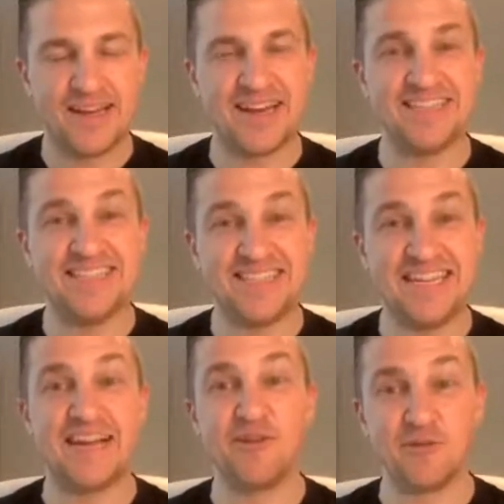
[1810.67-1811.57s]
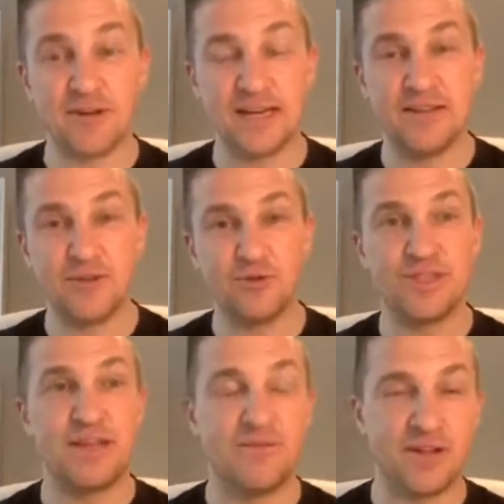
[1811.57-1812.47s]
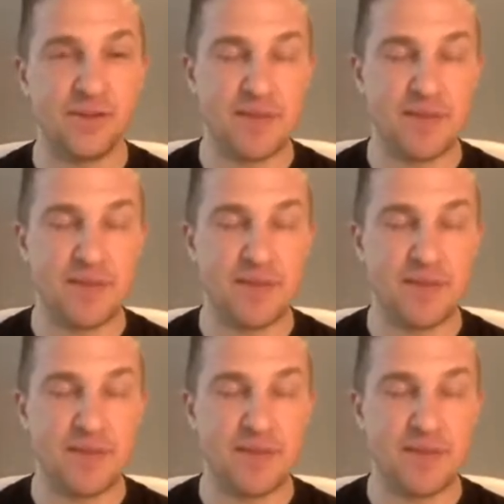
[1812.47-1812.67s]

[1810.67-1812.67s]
And generally, those difficult